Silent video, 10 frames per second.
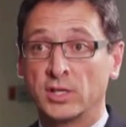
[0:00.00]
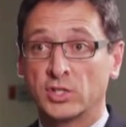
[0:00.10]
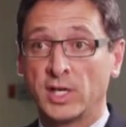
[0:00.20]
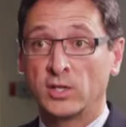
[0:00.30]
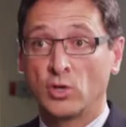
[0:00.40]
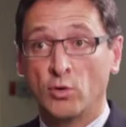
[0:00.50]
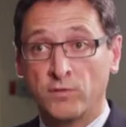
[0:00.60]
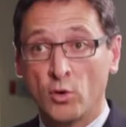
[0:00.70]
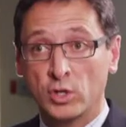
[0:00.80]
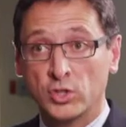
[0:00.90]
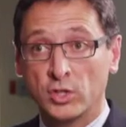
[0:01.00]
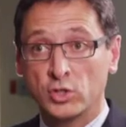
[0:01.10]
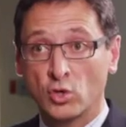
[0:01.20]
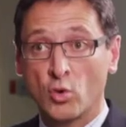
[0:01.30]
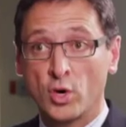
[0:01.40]
the state don't focus on
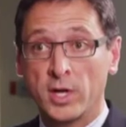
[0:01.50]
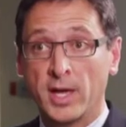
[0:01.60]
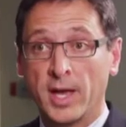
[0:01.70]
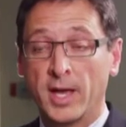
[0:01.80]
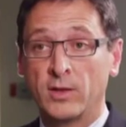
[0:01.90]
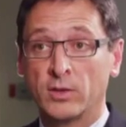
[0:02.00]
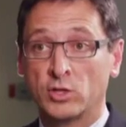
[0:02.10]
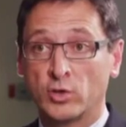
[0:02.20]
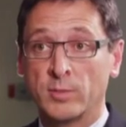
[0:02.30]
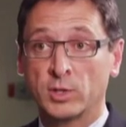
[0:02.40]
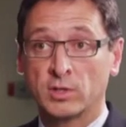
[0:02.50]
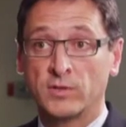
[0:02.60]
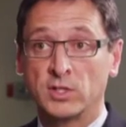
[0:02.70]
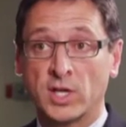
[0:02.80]
snoring and the treatment of these